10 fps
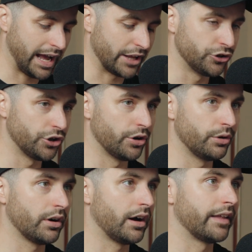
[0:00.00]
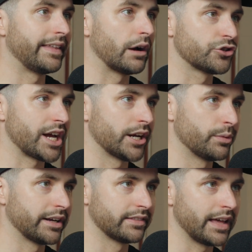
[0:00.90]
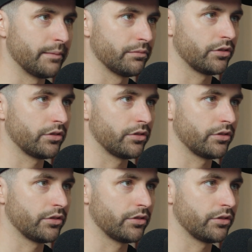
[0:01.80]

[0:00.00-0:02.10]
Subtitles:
and you are now shadowing them.